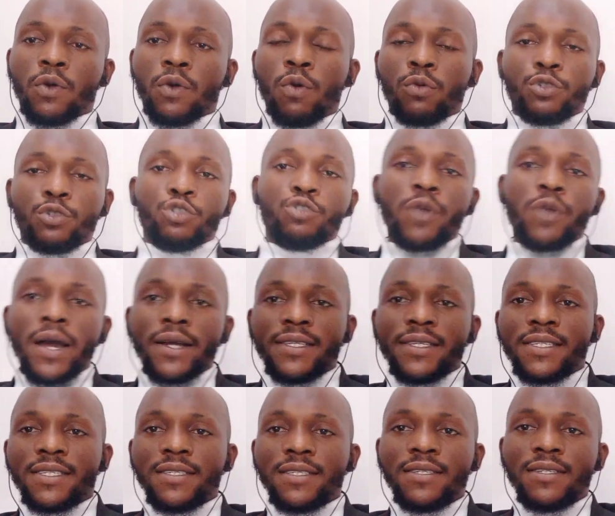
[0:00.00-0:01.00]

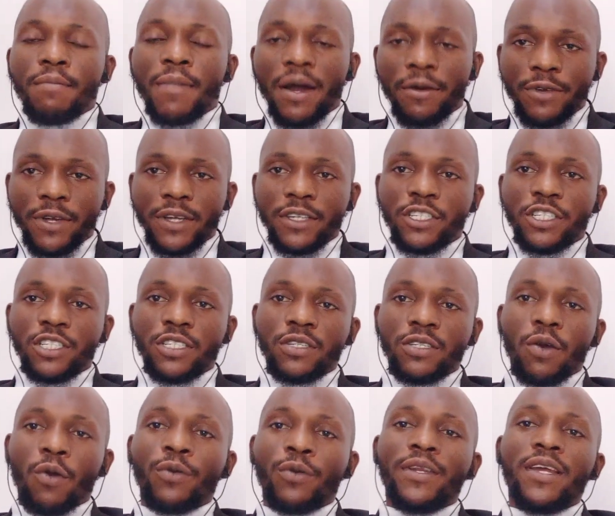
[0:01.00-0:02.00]
contract marriage
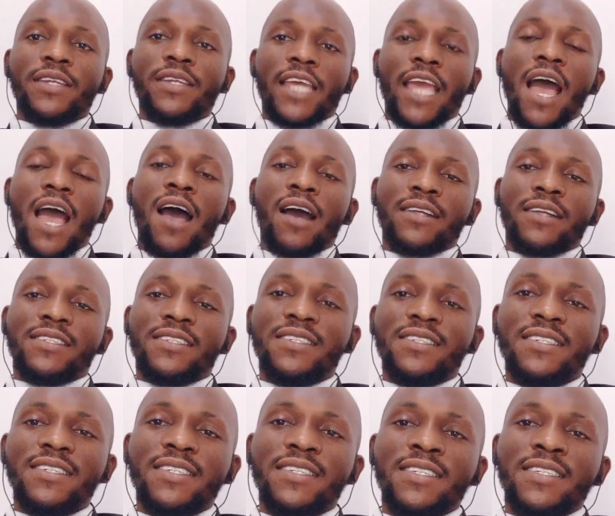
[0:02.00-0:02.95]
under the Act